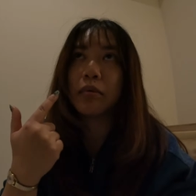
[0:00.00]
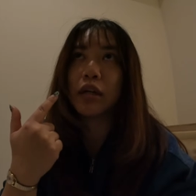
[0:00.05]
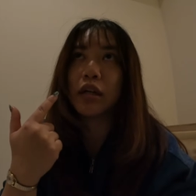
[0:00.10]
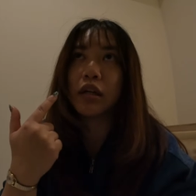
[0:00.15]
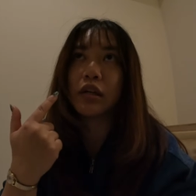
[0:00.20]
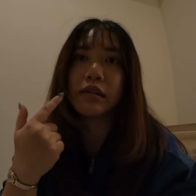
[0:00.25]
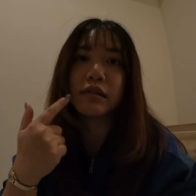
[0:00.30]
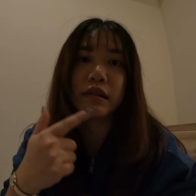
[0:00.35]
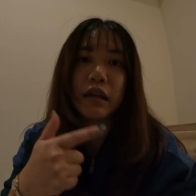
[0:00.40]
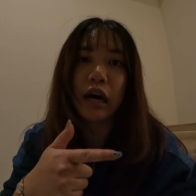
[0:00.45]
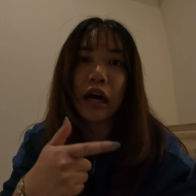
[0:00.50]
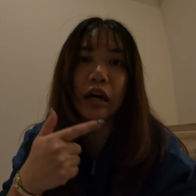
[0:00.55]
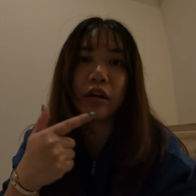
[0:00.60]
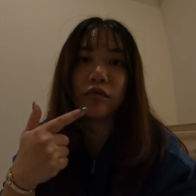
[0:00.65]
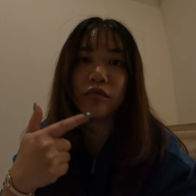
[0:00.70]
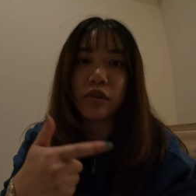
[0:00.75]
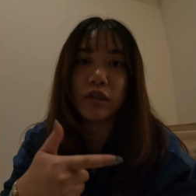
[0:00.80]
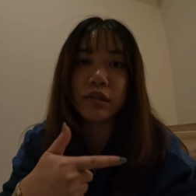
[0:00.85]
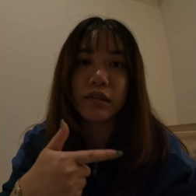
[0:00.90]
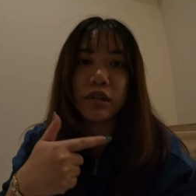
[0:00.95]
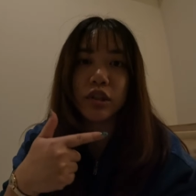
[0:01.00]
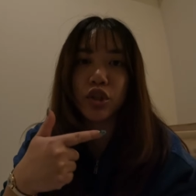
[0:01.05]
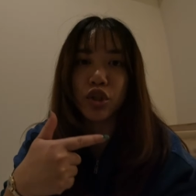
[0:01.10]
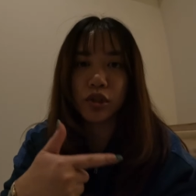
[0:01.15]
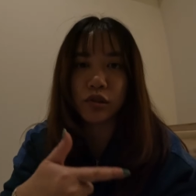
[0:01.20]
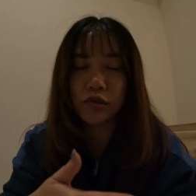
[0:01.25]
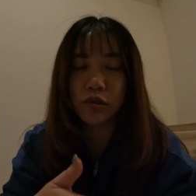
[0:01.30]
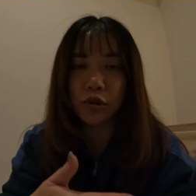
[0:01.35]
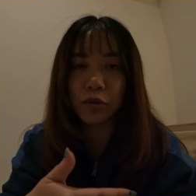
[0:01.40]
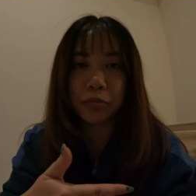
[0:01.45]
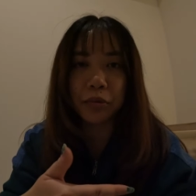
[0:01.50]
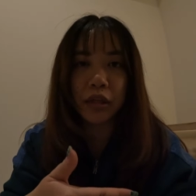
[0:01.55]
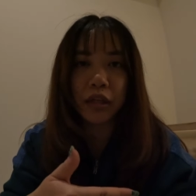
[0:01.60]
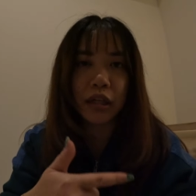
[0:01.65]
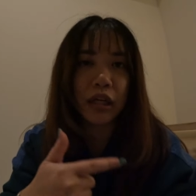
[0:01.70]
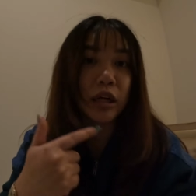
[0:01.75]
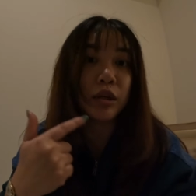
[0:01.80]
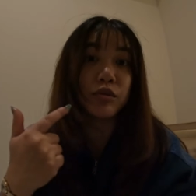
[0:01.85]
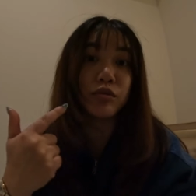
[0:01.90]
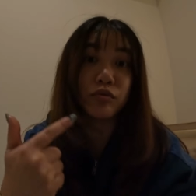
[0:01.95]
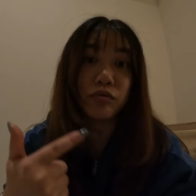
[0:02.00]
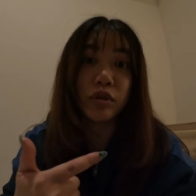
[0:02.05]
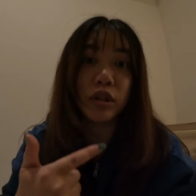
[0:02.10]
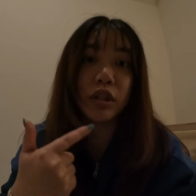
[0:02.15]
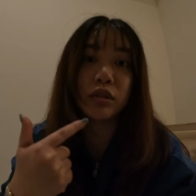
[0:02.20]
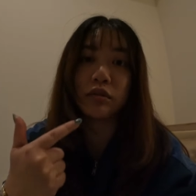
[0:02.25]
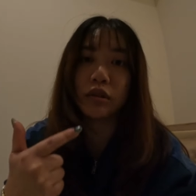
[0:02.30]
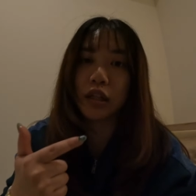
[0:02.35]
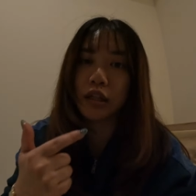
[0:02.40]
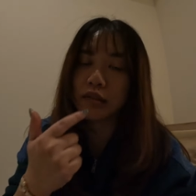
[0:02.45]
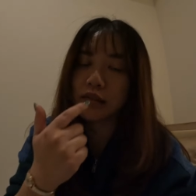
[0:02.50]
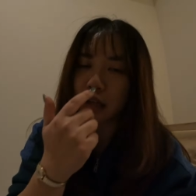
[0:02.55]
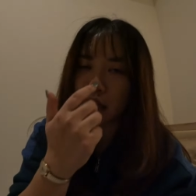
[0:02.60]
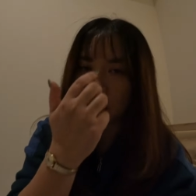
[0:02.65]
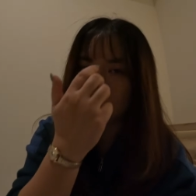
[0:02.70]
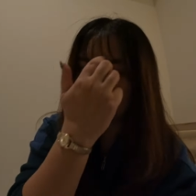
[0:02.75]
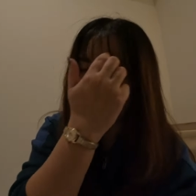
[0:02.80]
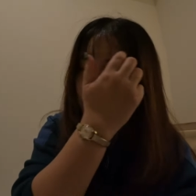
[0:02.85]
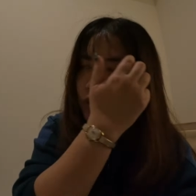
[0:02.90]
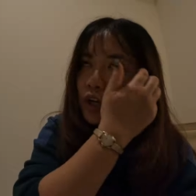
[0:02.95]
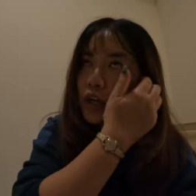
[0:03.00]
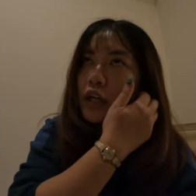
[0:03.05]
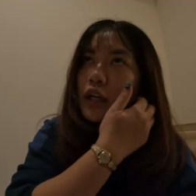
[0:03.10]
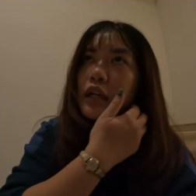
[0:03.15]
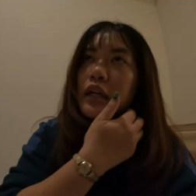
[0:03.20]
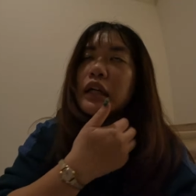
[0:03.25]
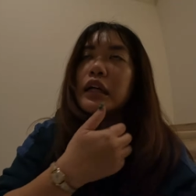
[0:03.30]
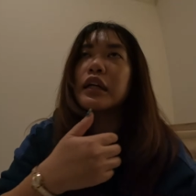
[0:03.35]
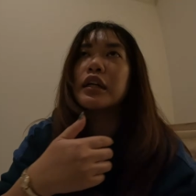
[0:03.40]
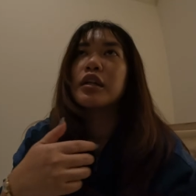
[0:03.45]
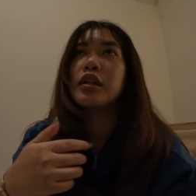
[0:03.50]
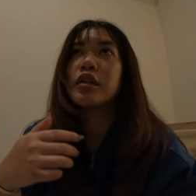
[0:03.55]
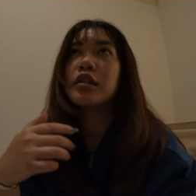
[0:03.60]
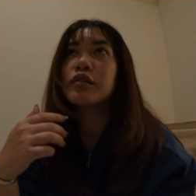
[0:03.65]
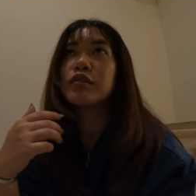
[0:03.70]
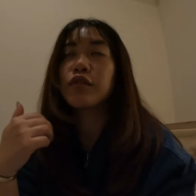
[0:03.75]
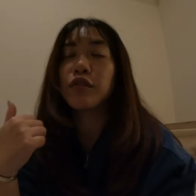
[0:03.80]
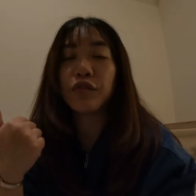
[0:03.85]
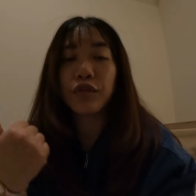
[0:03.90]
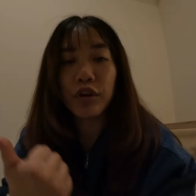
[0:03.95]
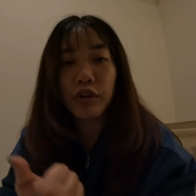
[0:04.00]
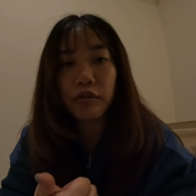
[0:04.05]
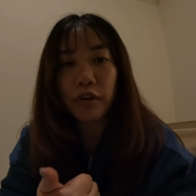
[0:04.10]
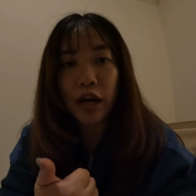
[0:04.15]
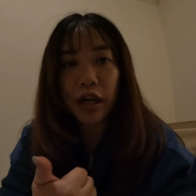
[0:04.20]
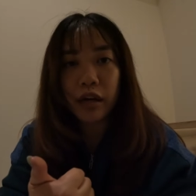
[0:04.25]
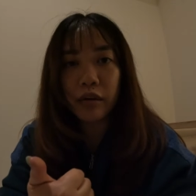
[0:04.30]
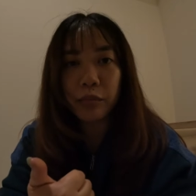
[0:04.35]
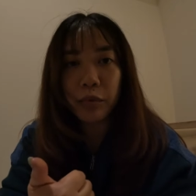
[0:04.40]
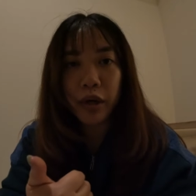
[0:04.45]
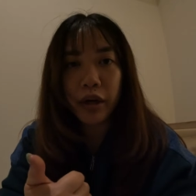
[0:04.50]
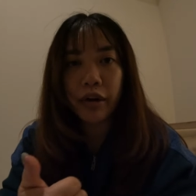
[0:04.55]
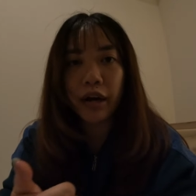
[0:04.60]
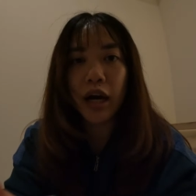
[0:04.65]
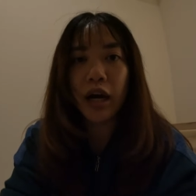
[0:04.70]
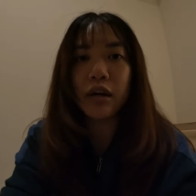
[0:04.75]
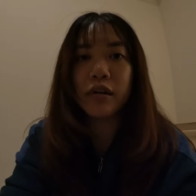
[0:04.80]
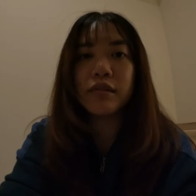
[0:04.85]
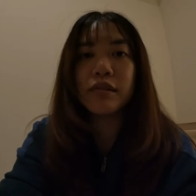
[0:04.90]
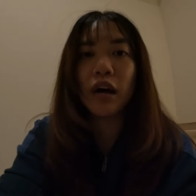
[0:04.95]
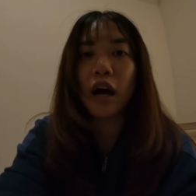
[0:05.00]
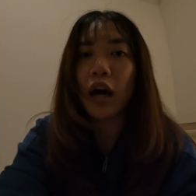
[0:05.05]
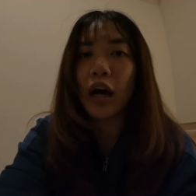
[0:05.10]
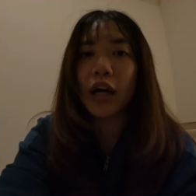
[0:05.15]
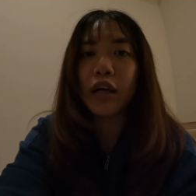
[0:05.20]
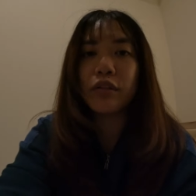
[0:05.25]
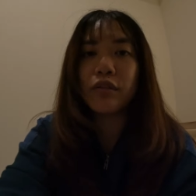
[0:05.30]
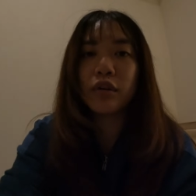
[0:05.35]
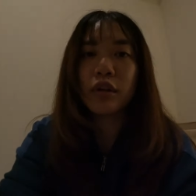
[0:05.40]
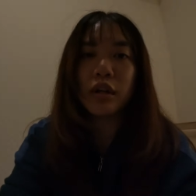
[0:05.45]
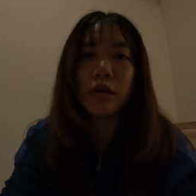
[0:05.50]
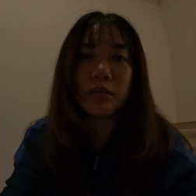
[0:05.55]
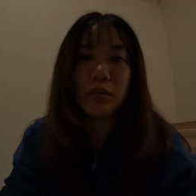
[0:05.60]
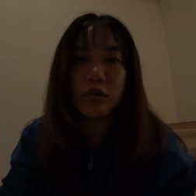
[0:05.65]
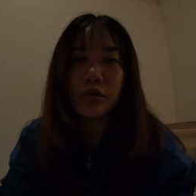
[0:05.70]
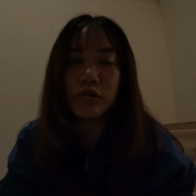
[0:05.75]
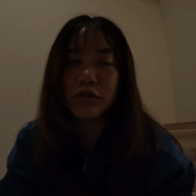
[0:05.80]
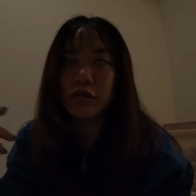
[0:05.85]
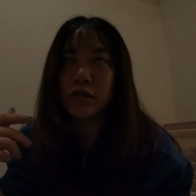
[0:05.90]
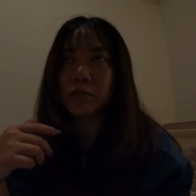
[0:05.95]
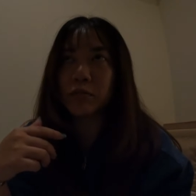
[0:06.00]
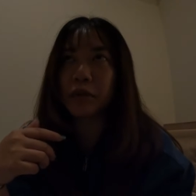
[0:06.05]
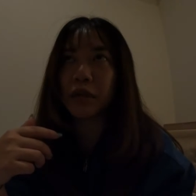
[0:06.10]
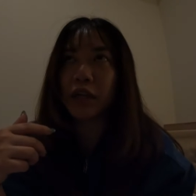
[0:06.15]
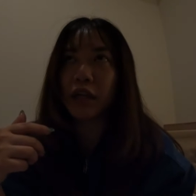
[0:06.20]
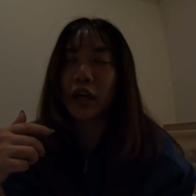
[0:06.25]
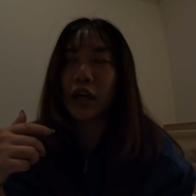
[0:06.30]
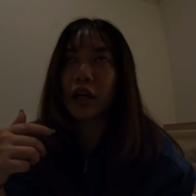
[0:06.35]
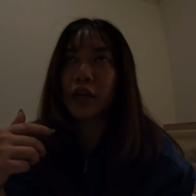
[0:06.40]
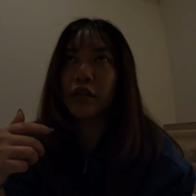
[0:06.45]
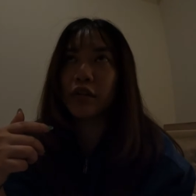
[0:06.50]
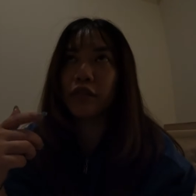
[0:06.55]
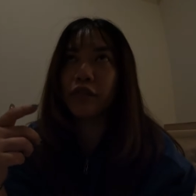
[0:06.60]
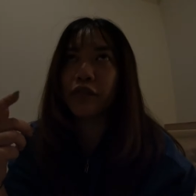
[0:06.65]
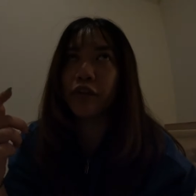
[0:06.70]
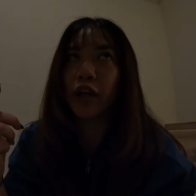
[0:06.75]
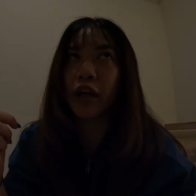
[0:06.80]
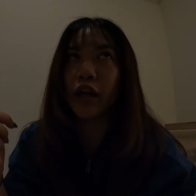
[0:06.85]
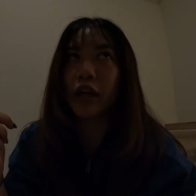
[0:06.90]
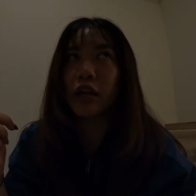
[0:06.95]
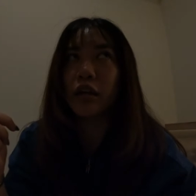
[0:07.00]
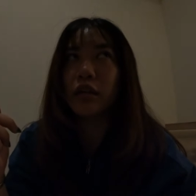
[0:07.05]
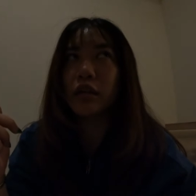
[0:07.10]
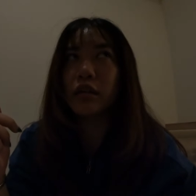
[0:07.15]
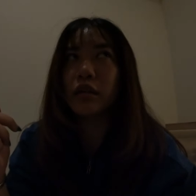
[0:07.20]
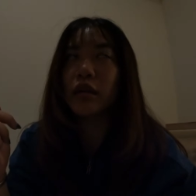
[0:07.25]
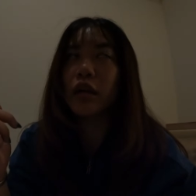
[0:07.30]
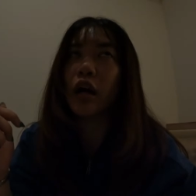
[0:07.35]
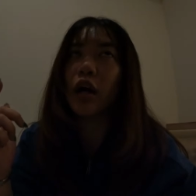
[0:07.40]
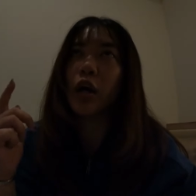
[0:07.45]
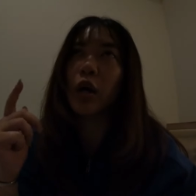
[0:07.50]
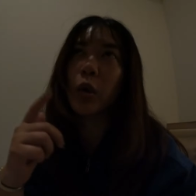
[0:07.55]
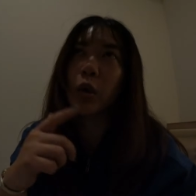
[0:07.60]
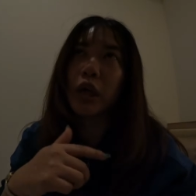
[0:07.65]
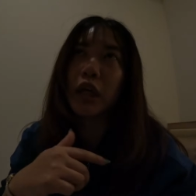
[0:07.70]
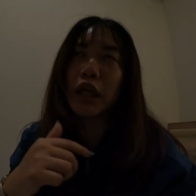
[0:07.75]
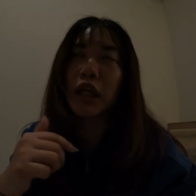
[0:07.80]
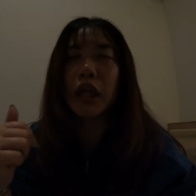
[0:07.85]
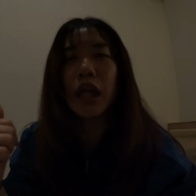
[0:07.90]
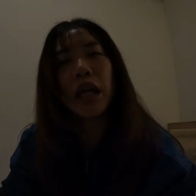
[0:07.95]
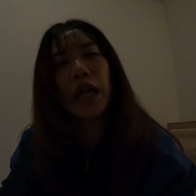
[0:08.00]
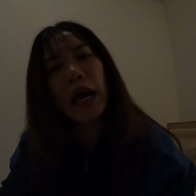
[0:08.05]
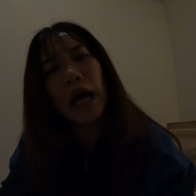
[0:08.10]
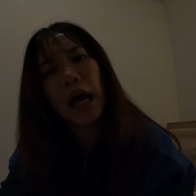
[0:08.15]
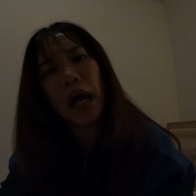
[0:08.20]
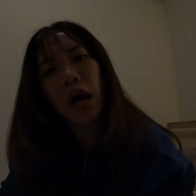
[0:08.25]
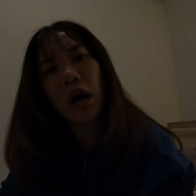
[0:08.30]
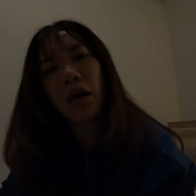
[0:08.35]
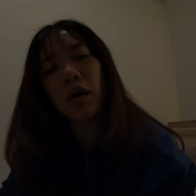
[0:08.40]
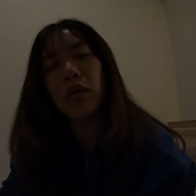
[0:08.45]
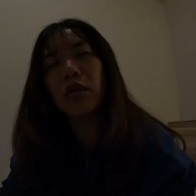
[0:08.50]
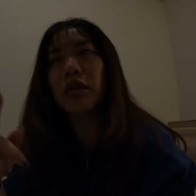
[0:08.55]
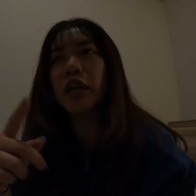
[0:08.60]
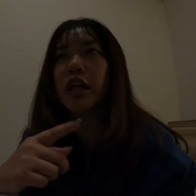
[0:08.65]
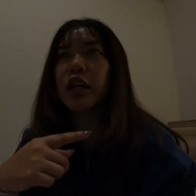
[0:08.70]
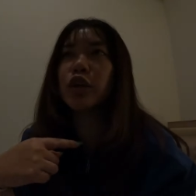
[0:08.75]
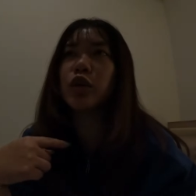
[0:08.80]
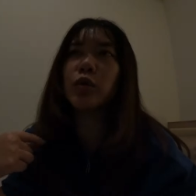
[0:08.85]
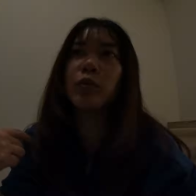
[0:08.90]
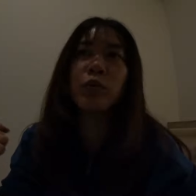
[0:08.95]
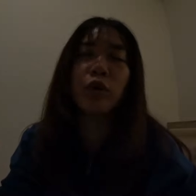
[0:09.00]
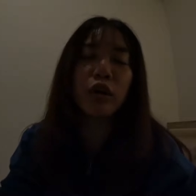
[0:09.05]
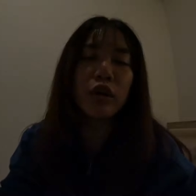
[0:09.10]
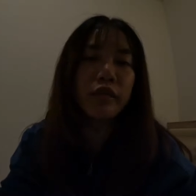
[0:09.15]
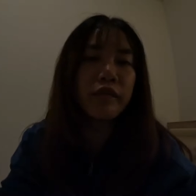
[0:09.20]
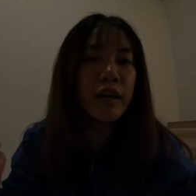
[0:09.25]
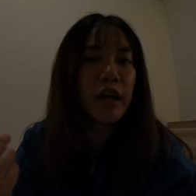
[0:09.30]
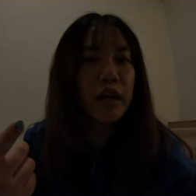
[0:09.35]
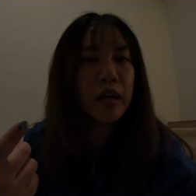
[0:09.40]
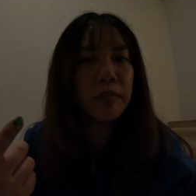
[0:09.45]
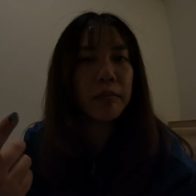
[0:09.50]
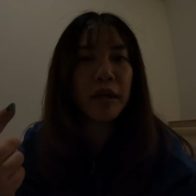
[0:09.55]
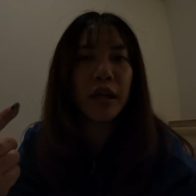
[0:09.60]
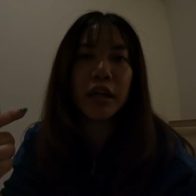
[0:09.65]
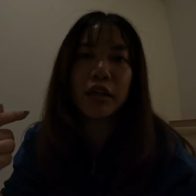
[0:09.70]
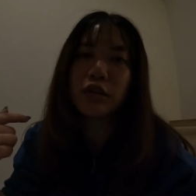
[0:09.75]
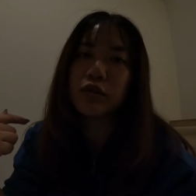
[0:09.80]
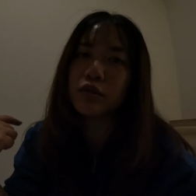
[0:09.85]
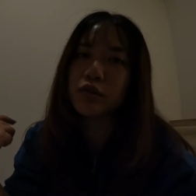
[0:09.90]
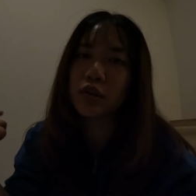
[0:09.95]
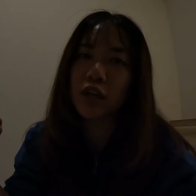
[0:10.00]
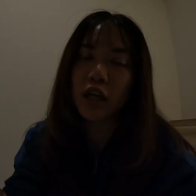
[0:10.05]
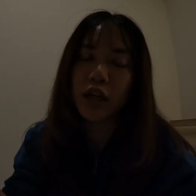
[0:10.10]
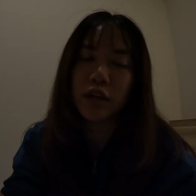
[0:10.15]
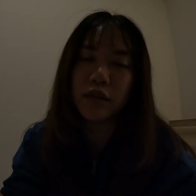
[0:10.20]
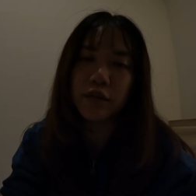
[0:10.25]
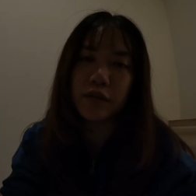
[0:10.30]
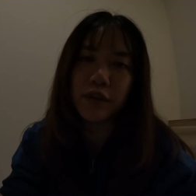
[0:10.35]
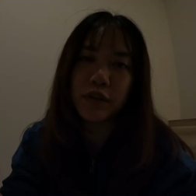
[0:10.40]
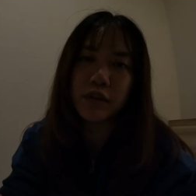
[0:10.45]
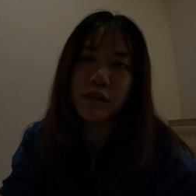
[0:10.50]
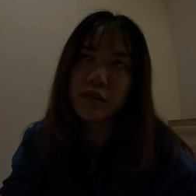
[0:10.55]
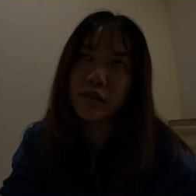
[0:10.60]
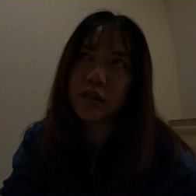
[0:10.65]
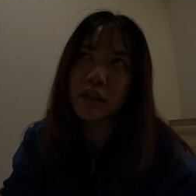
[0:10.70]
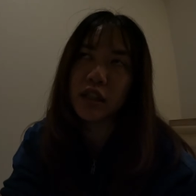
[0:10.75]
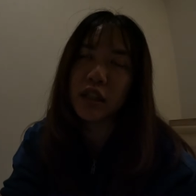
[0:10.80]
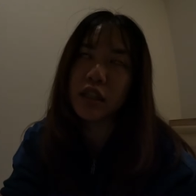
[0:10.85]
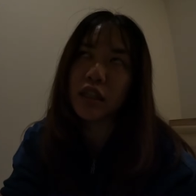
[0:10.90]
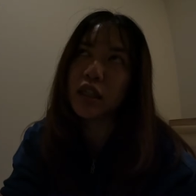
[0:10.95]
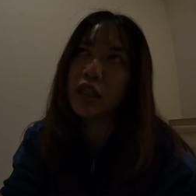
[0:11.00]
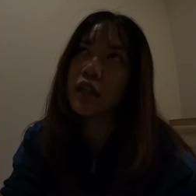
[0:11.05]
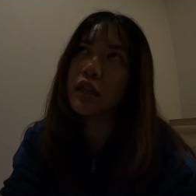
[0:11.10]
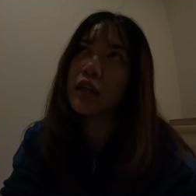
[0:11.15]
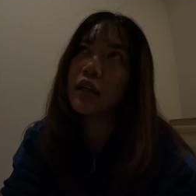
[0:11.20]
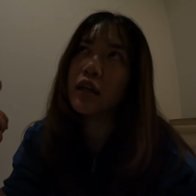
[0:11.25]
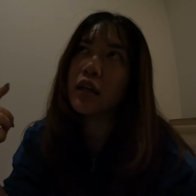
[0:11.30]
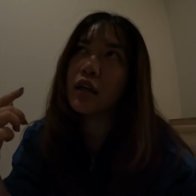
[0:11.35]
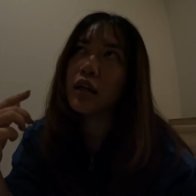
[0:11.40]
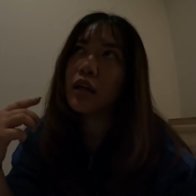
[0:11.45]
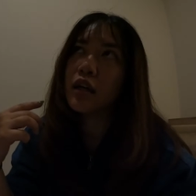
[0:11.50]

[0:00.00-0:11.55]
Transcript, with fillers: because that recently just opened and I was really, really excited for it. So for the Grand Warehouse, I thought it would just be kind of like a quick in and out, like you walk around a bit, you kind of see